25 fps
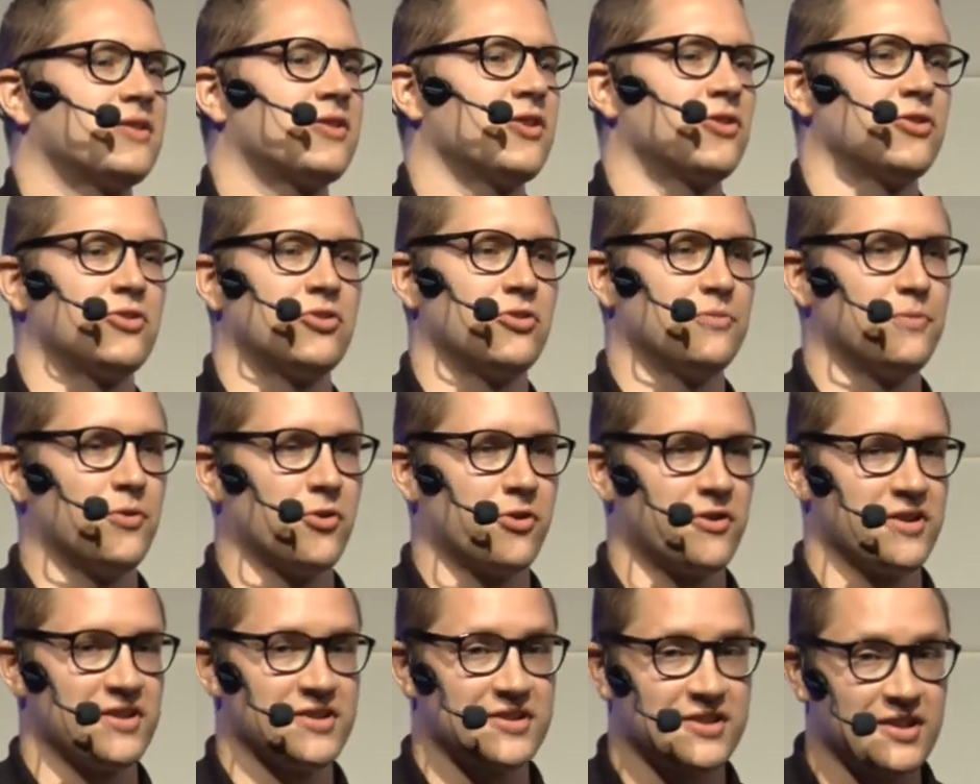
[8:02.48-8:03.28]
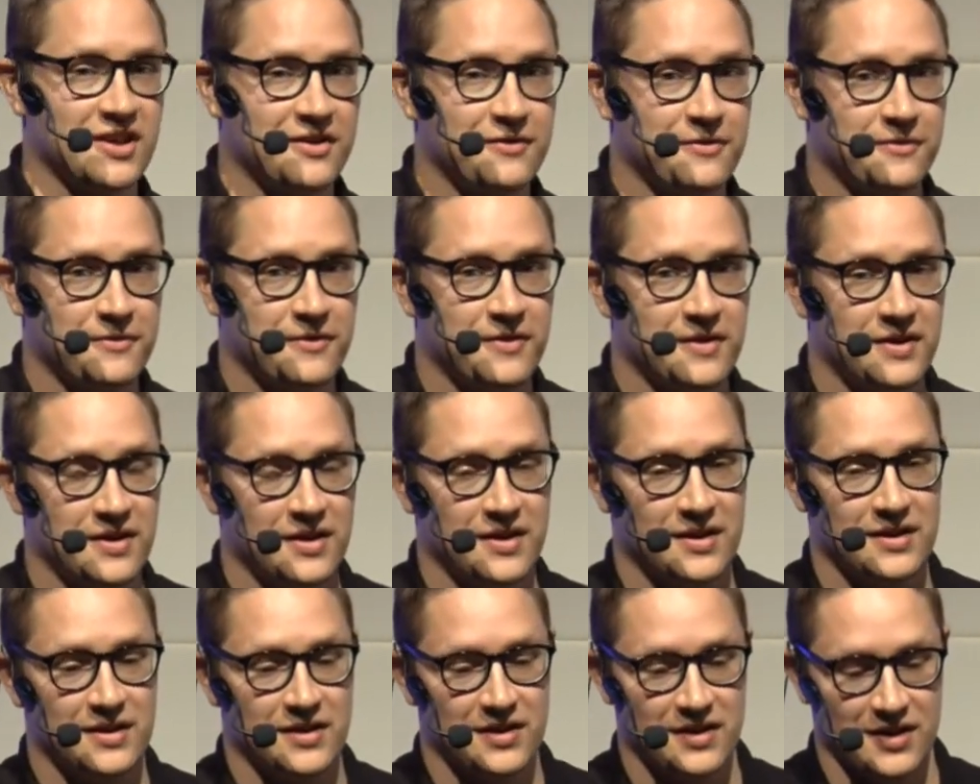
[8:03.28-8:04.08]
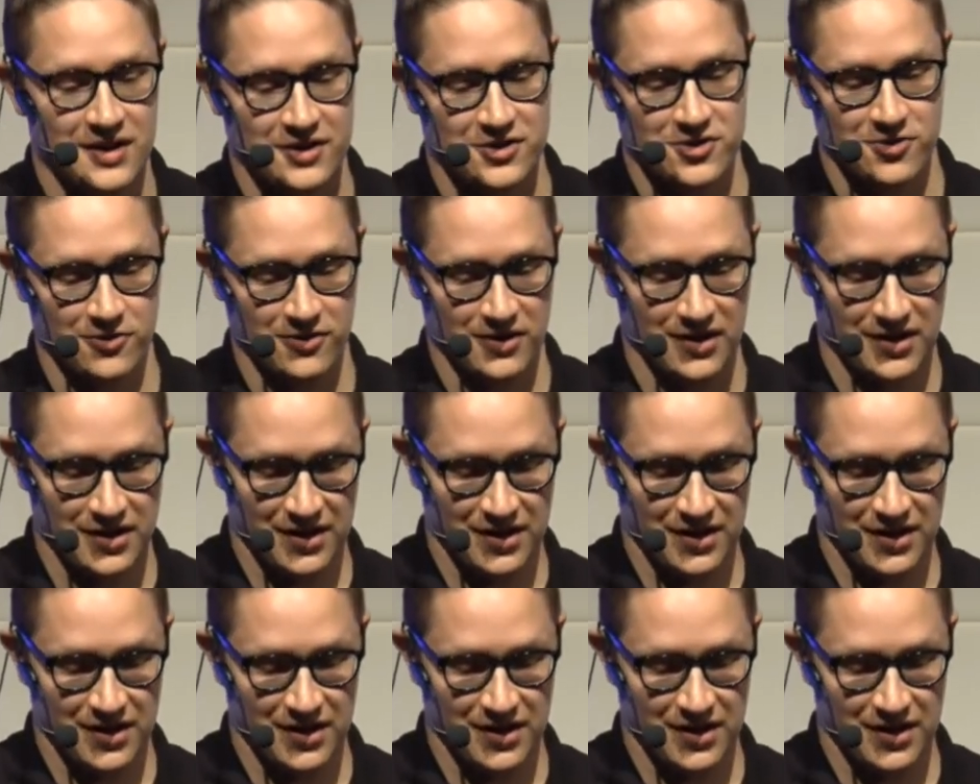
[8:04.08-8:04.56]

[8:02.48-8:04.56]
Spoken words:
do boring stuff, naturally.